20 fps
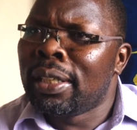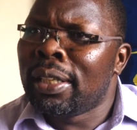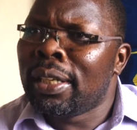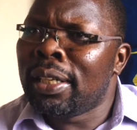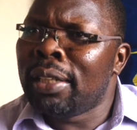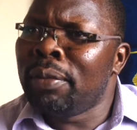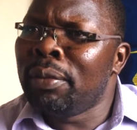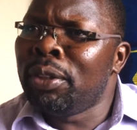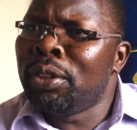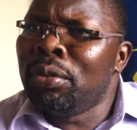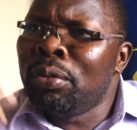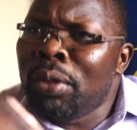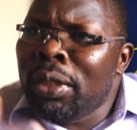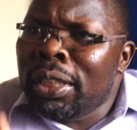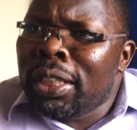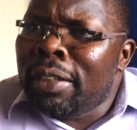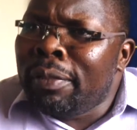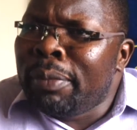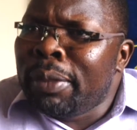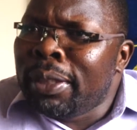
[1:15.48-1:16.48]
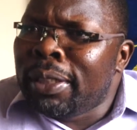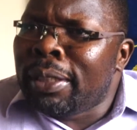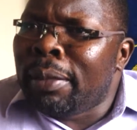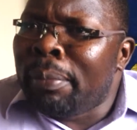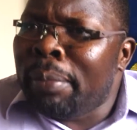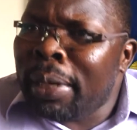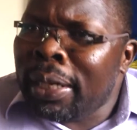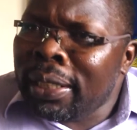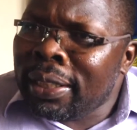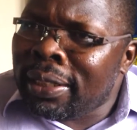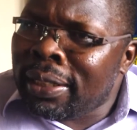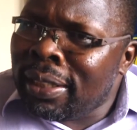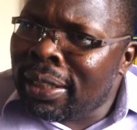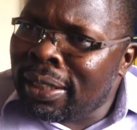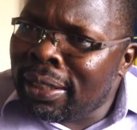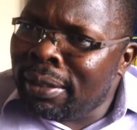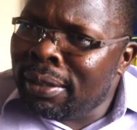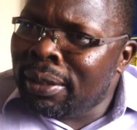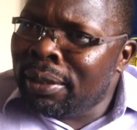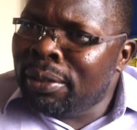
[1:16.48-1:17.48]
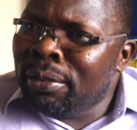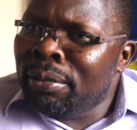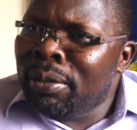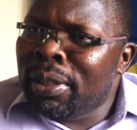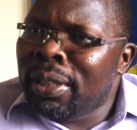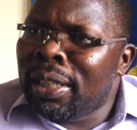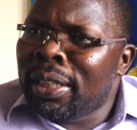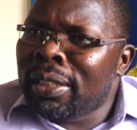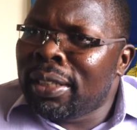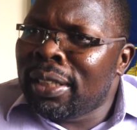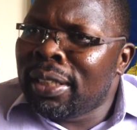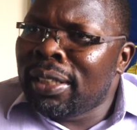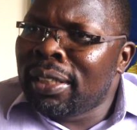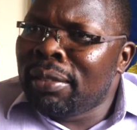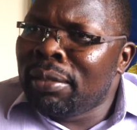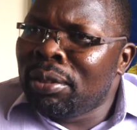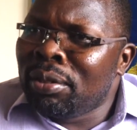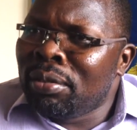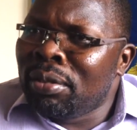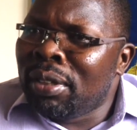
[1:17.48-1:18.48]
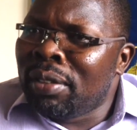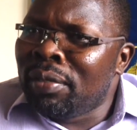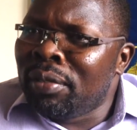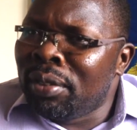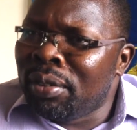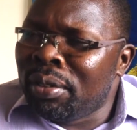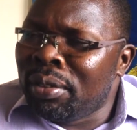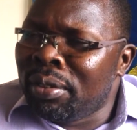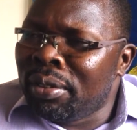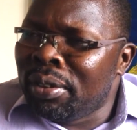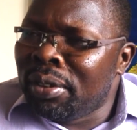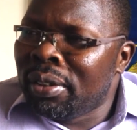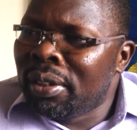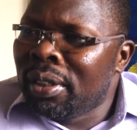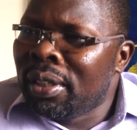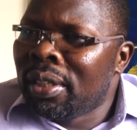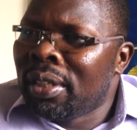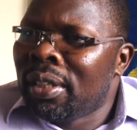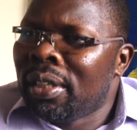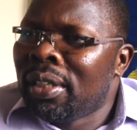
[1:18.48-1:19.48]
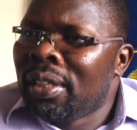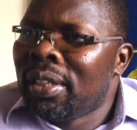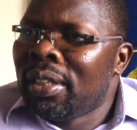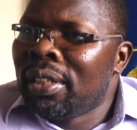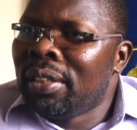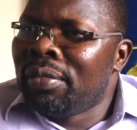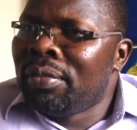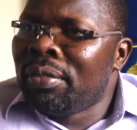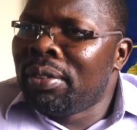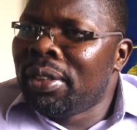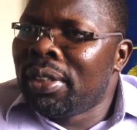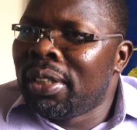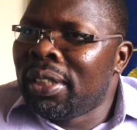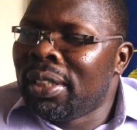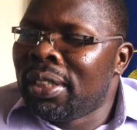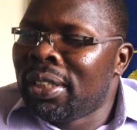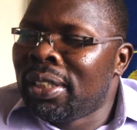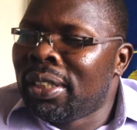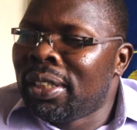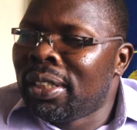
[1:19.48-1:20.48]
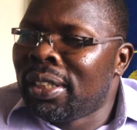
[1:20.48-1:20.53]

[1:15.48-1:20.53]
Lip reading: And we shouldn't have been surprised that they were not with us. I think we should have known if we did